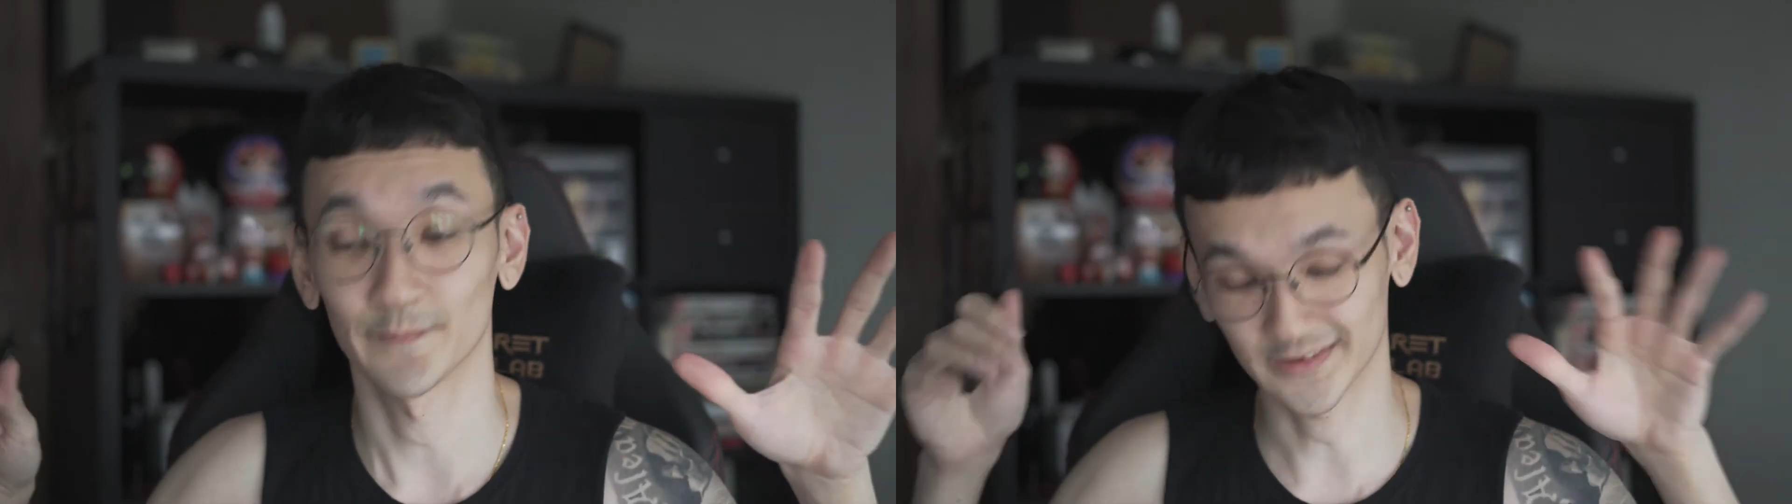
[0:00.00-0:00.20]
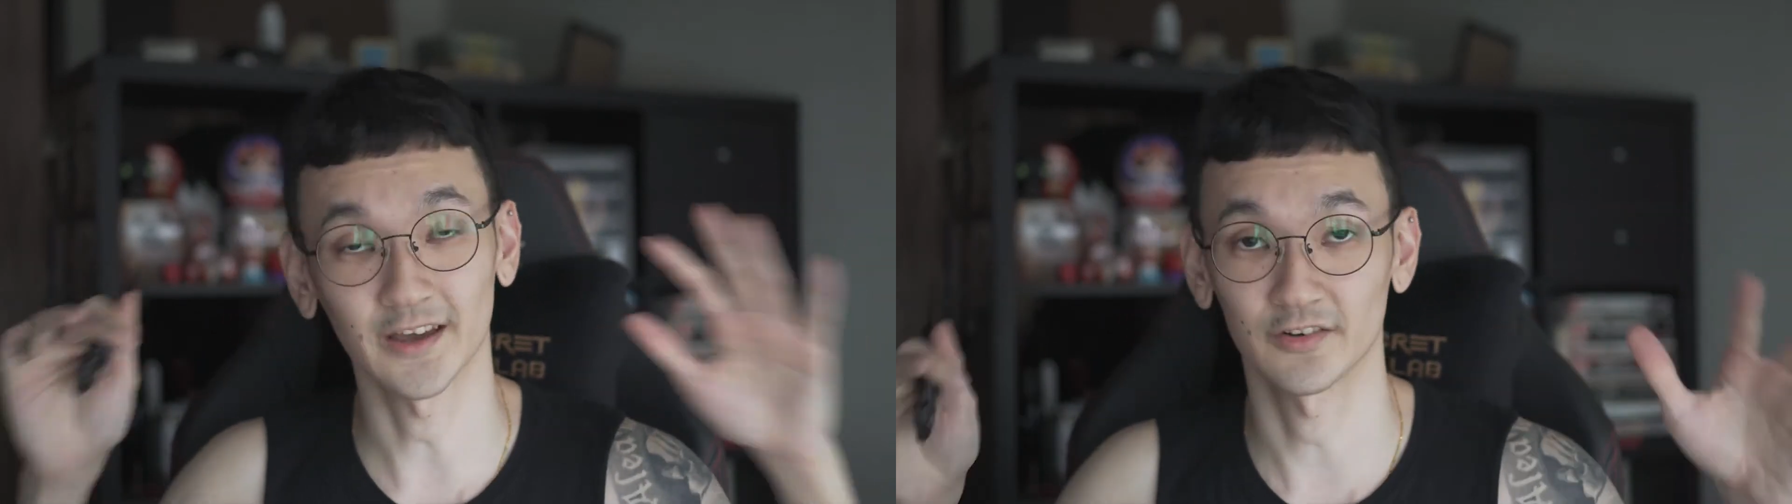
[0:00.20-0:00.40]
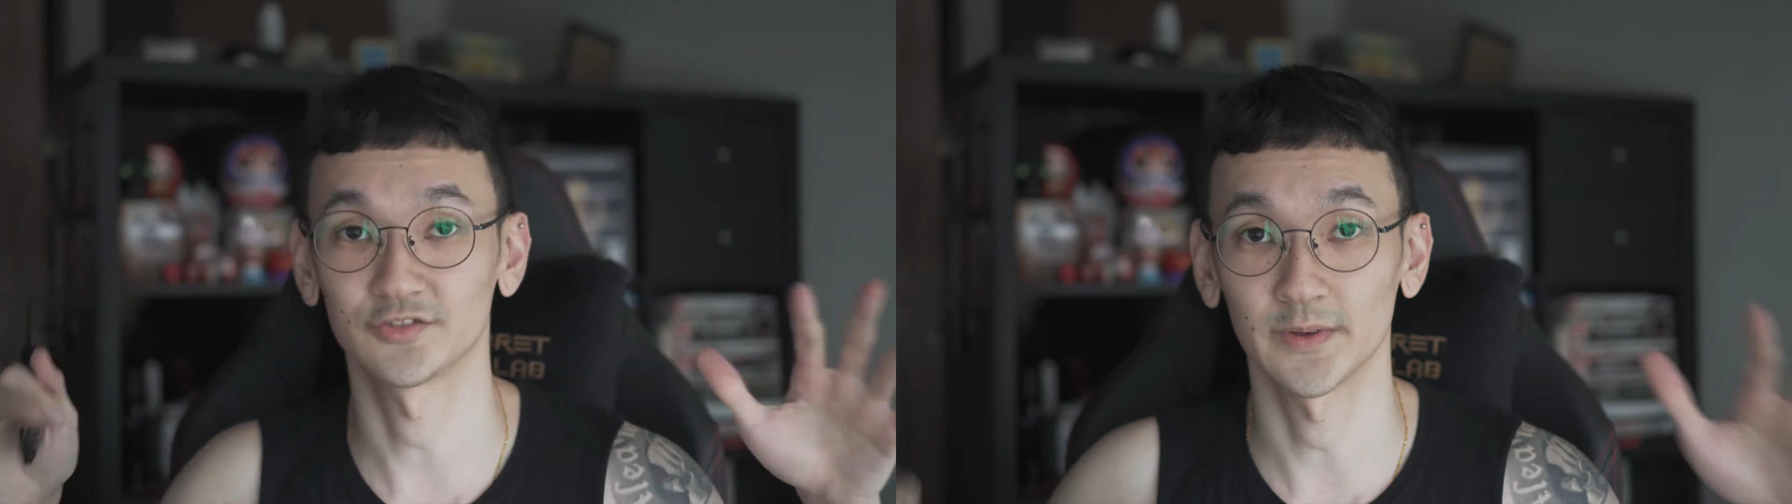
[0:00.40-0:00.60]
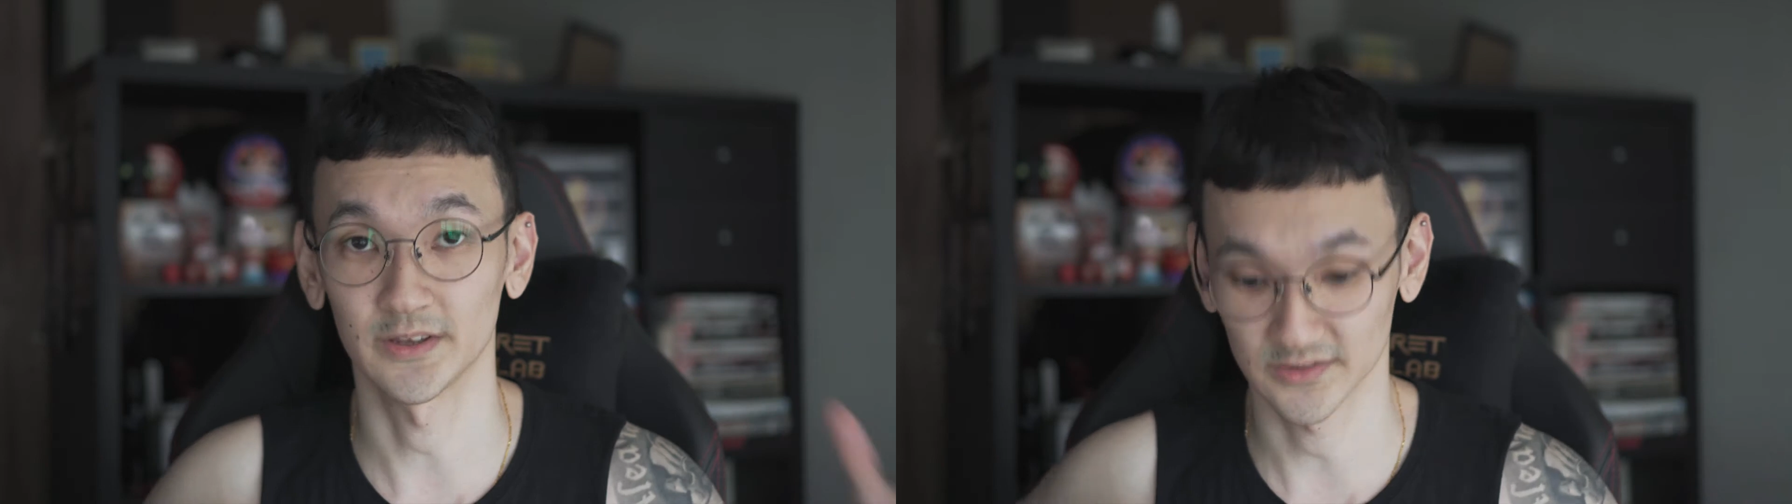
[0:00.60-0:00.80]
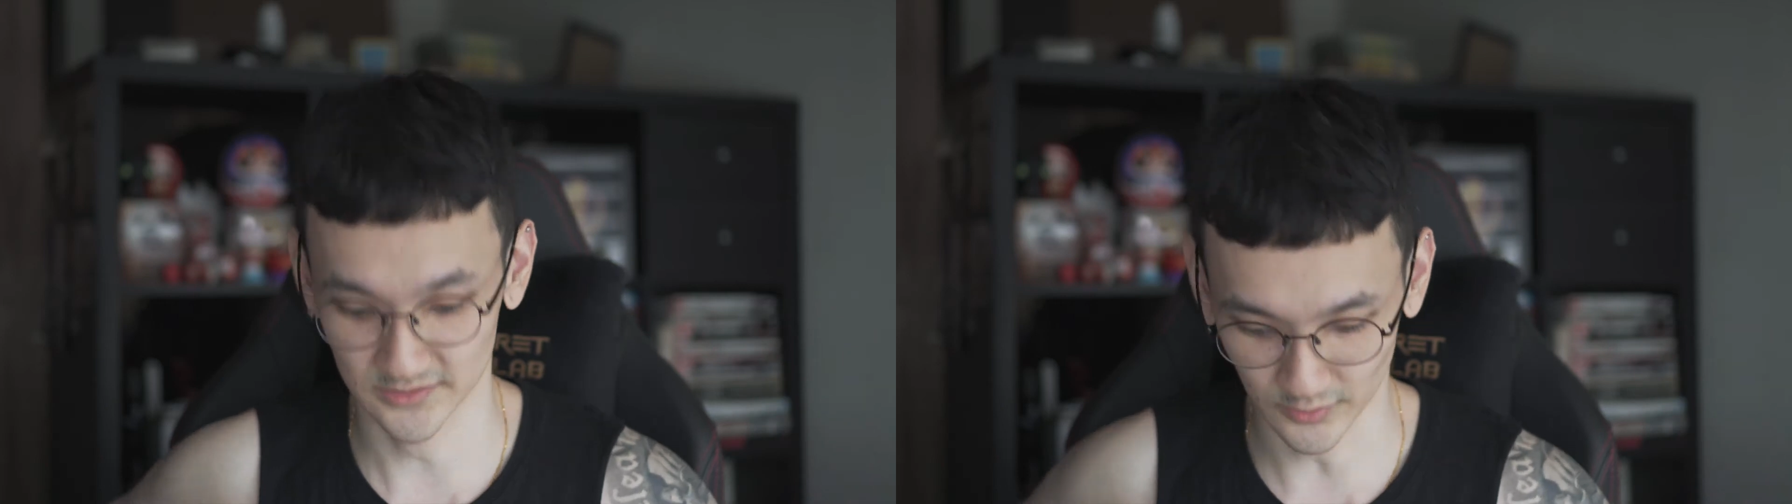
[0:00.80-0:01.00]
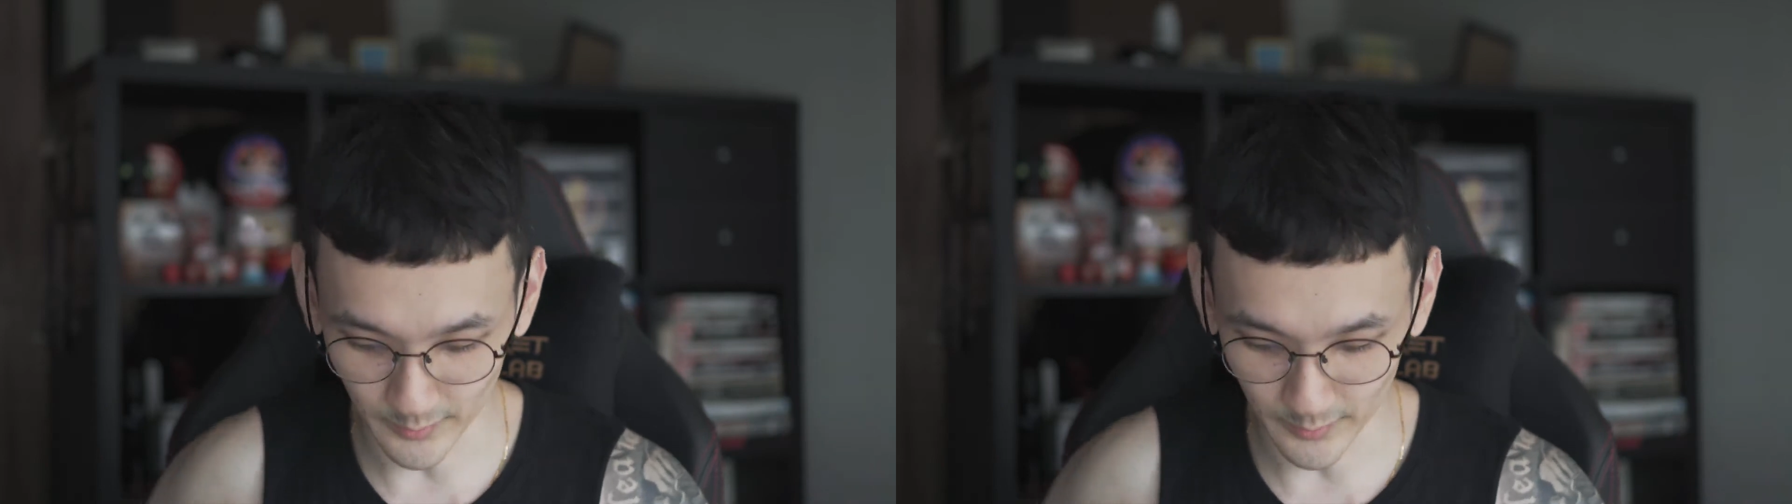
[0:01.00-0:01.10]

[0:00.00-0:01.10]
ton of space so